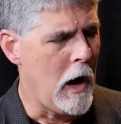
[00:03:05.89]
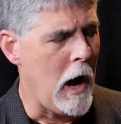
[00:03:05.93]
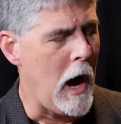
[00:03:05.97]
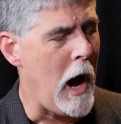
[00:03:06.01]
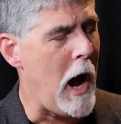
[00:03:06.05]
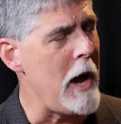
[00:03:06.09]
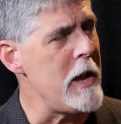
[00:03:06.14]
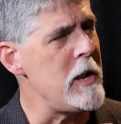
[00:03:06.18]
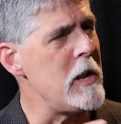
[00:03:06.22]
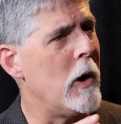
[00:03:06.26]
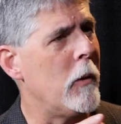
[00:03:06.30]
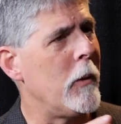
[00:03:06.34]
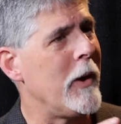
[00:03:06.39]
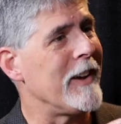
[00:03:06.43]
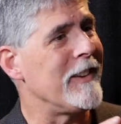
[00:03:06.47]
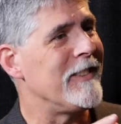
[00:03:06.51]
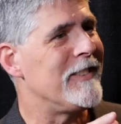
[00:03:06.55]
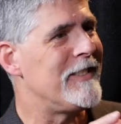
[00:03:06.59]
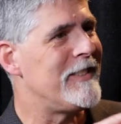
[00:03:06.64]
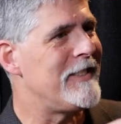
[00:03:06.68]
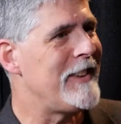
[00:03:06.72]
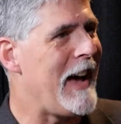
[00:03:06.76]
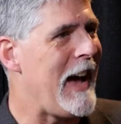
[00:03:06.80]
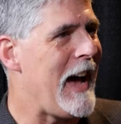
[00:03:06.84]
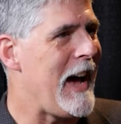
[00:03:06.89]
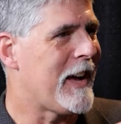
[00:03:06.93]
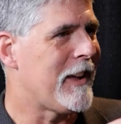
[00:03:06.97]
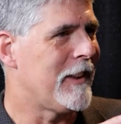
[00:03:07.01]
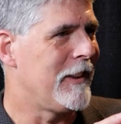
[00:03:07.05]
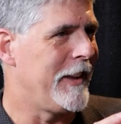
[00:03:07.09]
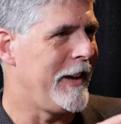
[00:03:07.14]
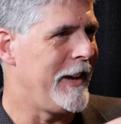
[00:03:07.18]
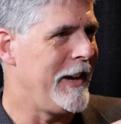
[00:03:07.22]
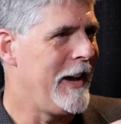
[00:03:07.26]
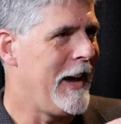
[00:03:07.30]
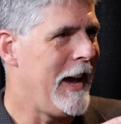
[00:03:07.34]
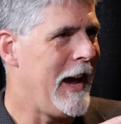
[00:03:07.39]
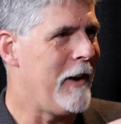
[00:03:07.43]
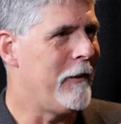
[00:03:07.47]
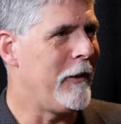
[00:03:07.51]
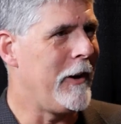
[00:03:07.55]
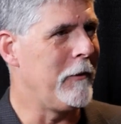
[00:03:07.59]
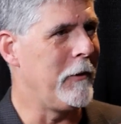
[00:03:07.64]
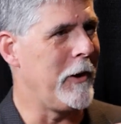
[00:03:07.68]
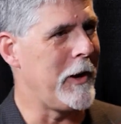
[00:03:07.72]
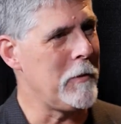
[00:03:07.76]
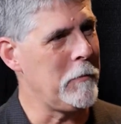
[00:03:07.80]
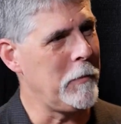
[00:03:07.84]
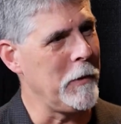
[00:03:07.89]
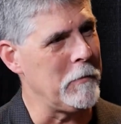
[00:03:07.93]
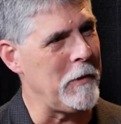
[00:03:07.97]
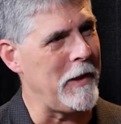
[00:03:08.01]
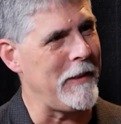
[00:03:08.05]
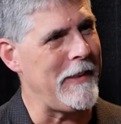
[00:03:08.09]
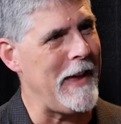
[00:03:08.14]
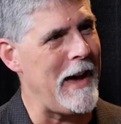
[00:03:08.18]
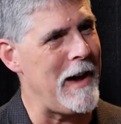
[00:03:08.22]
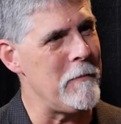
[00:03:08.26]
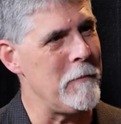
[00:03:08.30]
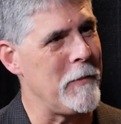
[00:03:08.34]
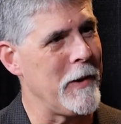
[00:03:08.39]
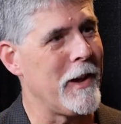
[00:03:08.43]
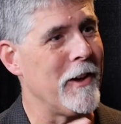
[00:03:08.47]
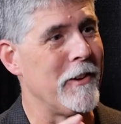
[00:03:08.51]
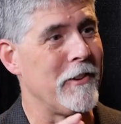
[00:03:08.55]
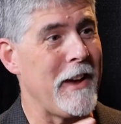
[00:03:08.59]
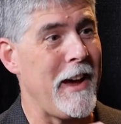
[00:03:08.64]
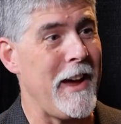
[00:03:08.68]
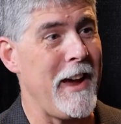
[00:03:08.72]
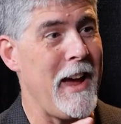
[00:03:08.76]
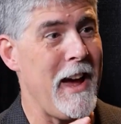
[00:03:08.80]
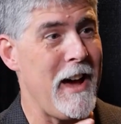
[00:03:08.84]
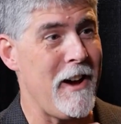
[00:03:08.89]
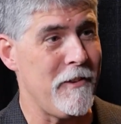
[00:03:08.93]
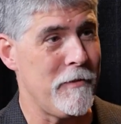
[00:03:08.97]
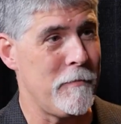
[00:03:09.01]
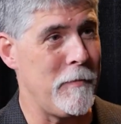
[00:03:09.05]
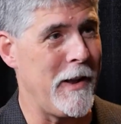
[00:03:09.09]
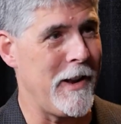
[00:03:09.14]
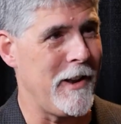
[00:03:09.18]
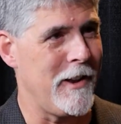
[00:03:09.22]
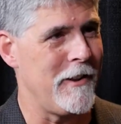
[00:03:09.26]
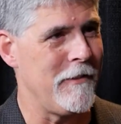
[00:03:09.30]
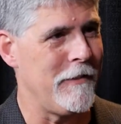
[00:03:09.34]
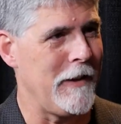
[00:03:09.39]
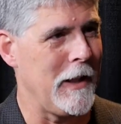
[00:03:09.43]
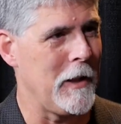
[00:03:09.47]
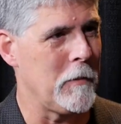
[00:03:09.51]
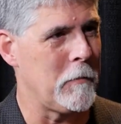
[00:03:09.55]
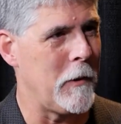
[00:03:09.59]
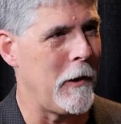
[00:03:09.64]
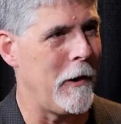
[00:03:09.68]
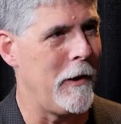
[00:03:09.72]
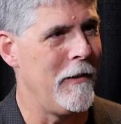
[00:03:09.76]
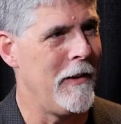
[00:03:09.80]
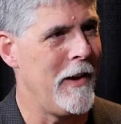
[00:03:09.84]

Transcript: I know exactly how I would implement that because I have been a developer.